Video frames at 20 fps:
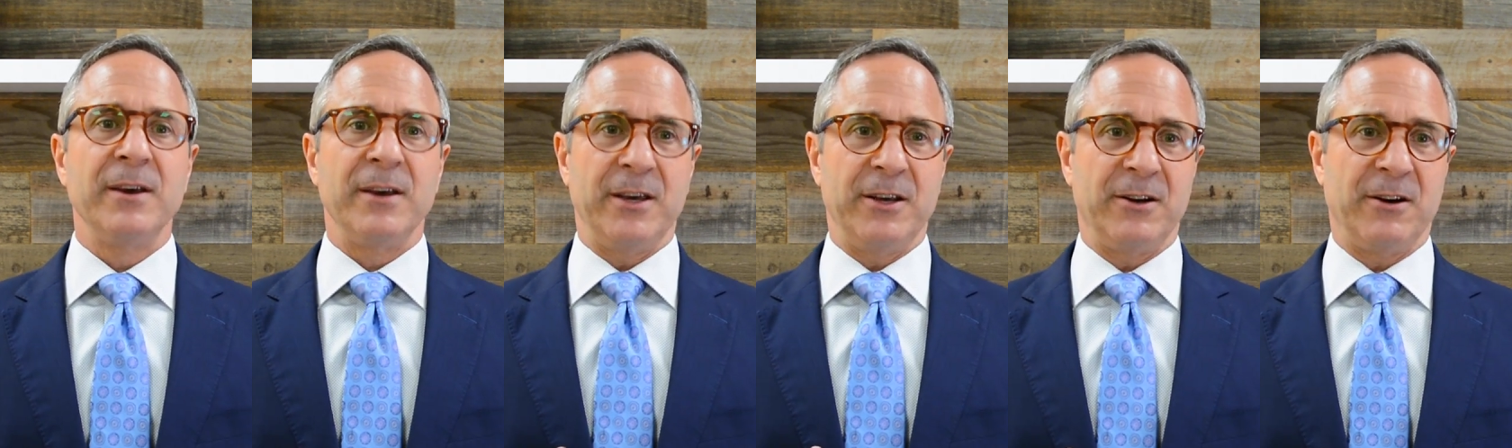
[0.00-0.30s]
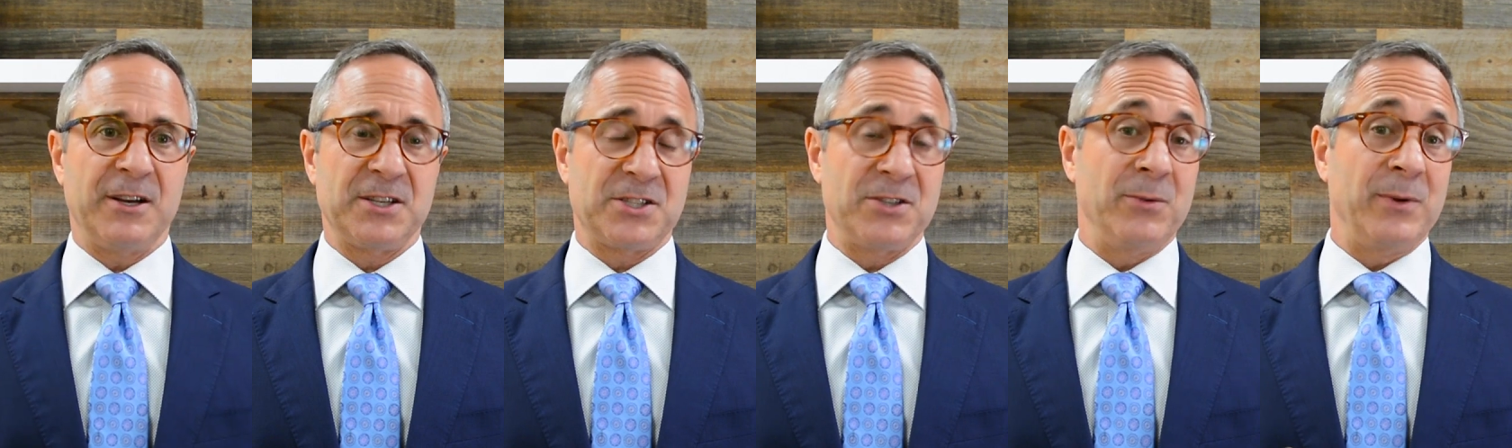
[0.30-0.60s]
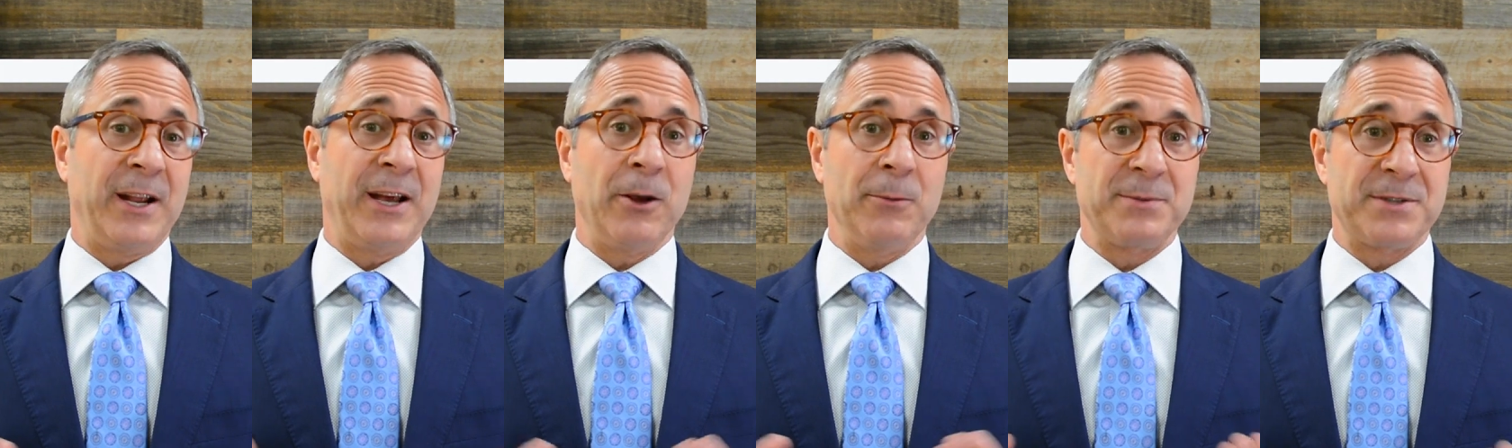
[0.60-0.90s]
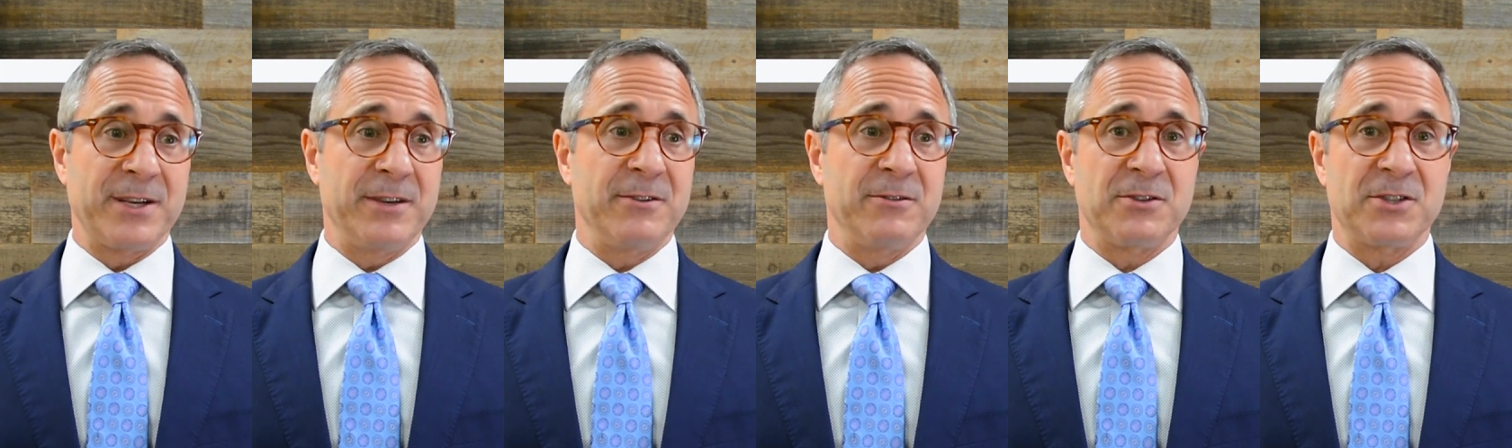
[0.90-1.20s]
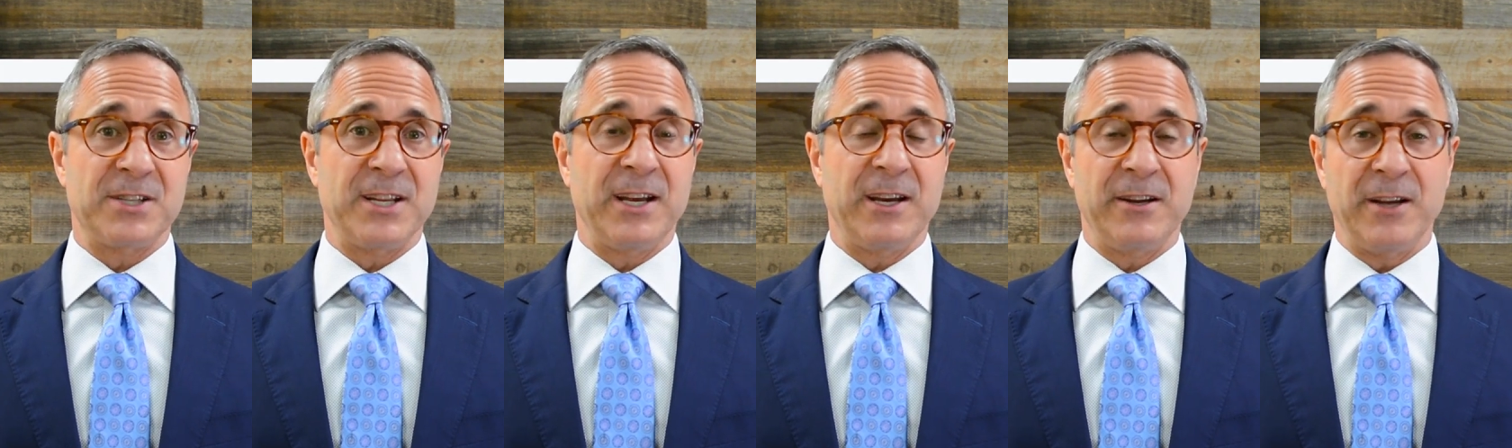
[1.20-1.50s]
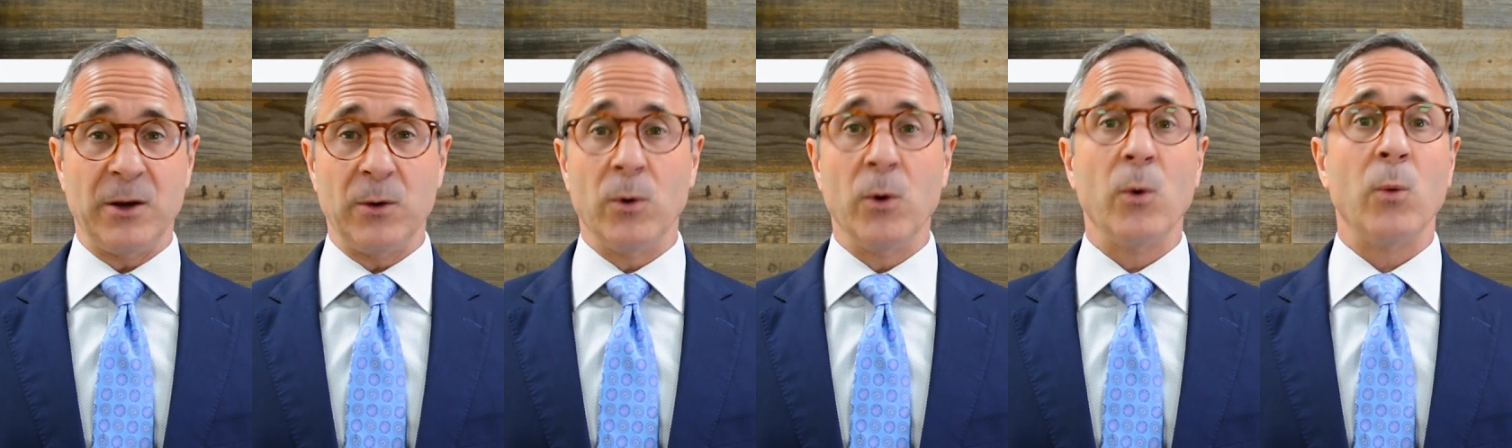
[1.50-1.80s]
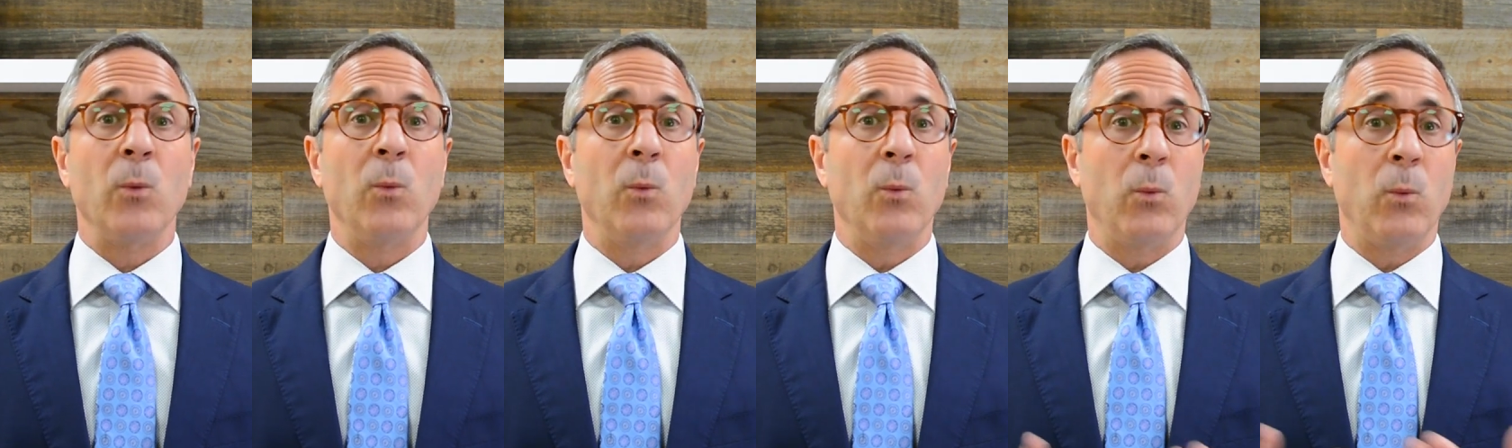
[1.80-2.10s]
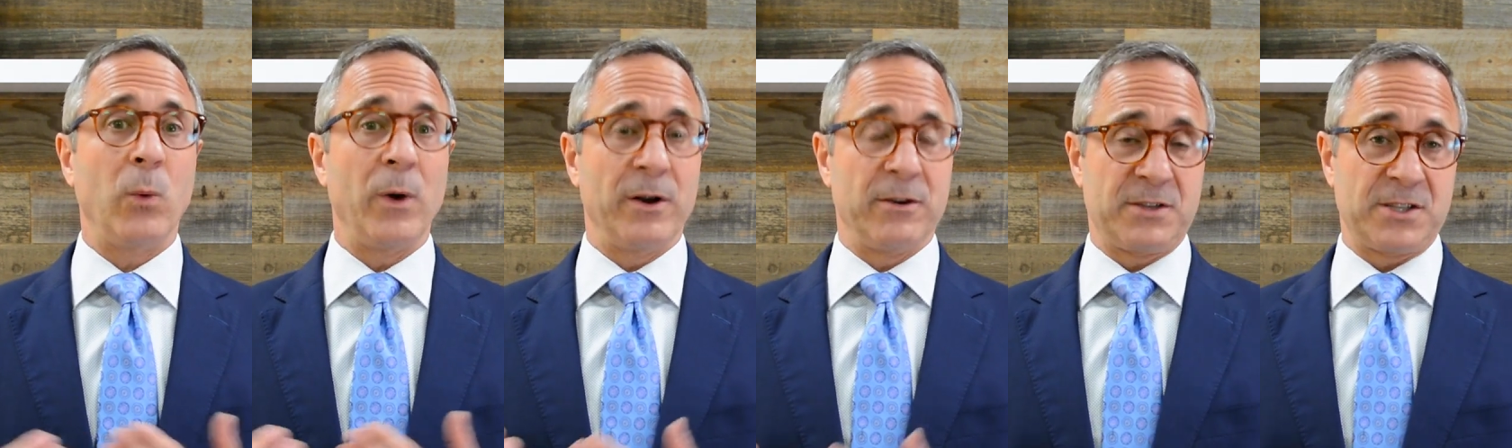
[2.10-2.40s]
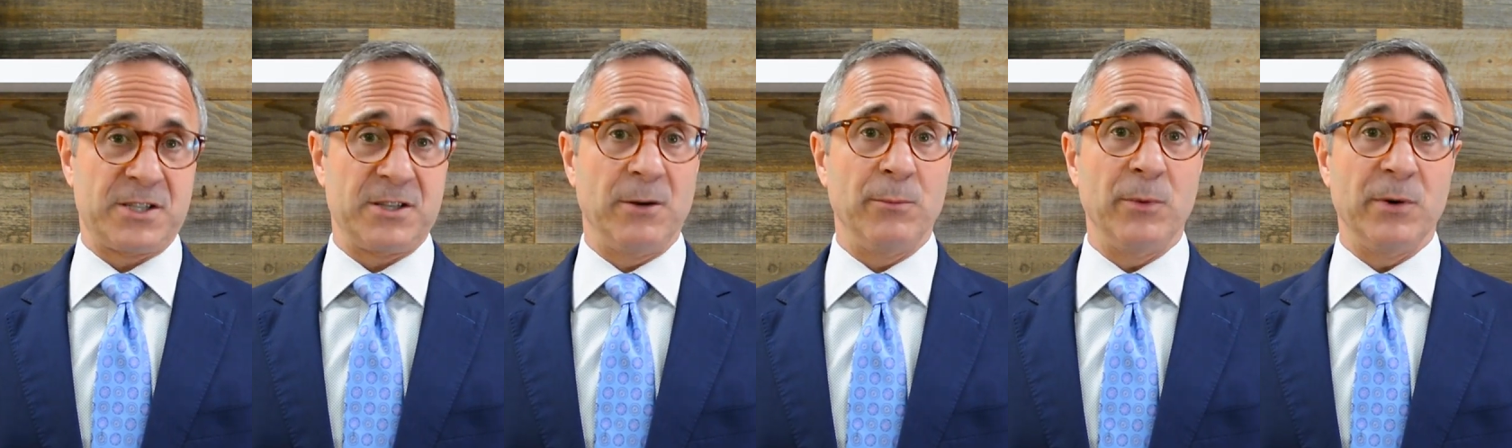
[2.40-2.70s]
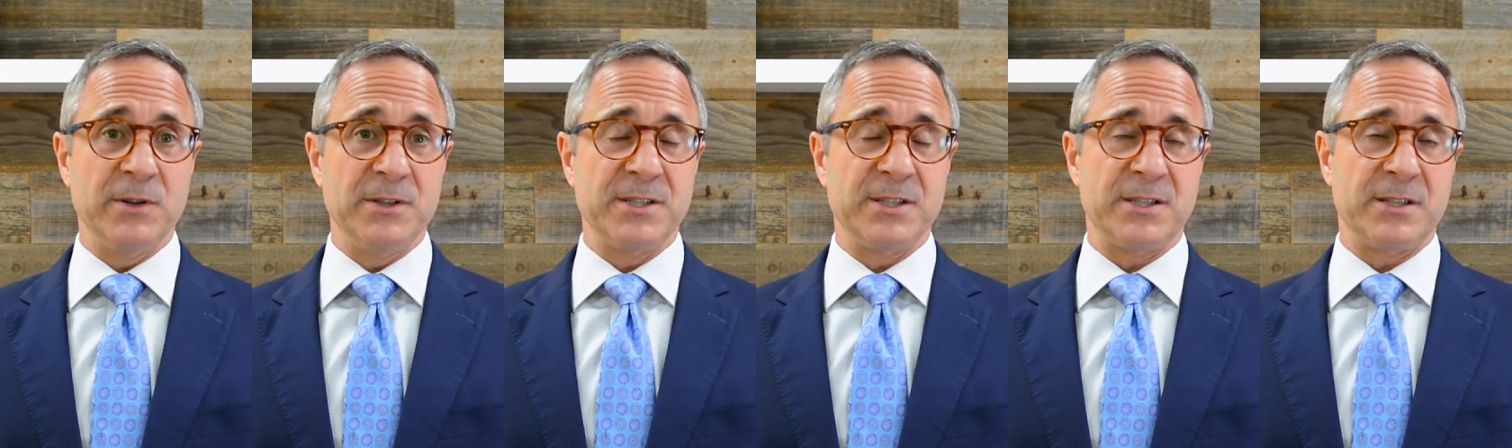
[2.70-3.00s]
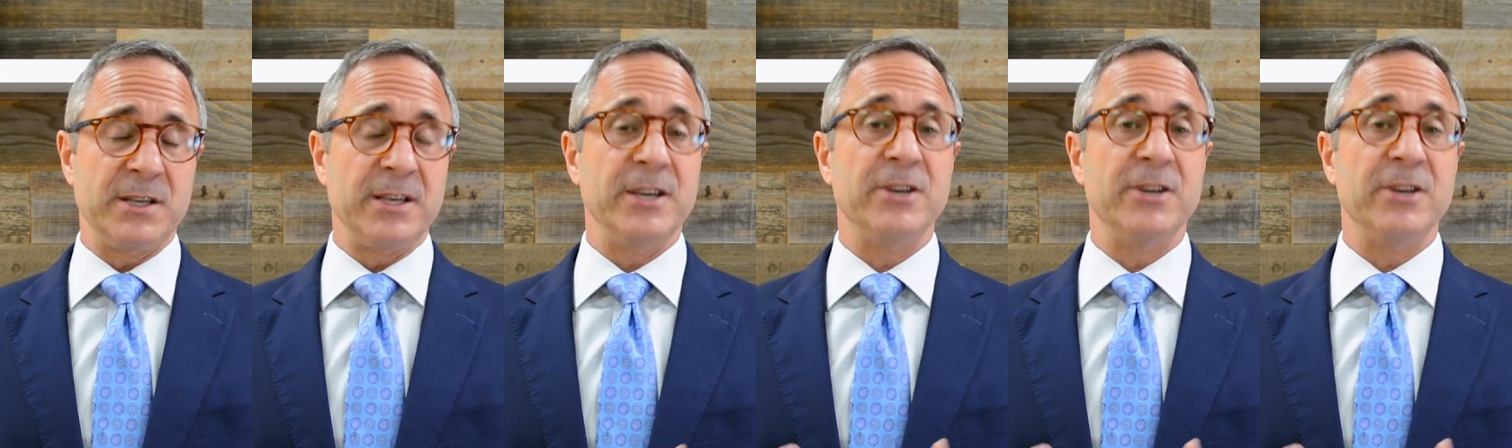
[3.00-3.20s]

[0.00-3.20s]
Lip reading: And also, it helps understanding where someone's